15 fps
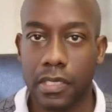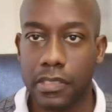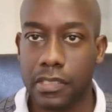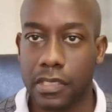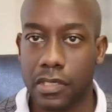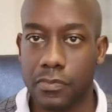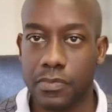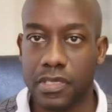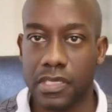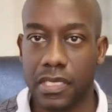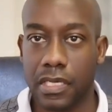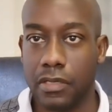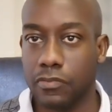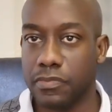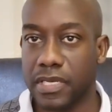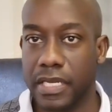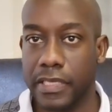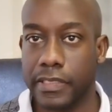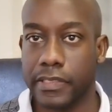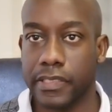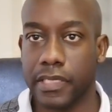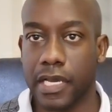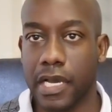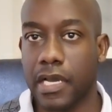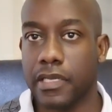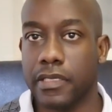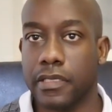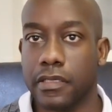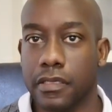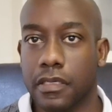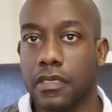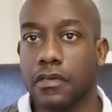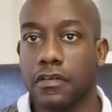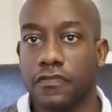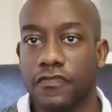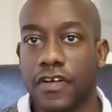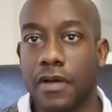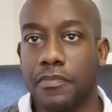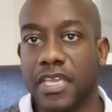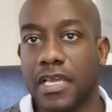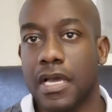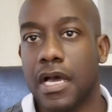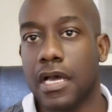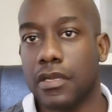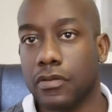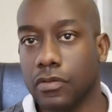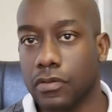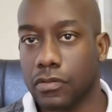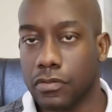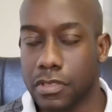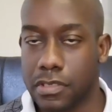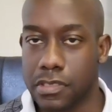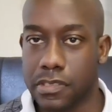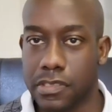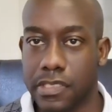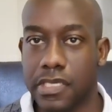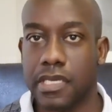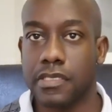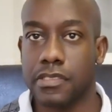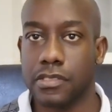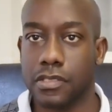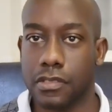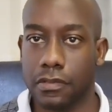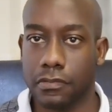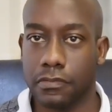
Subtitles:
Then I'll be like, "Ane fa mekano," which is yes,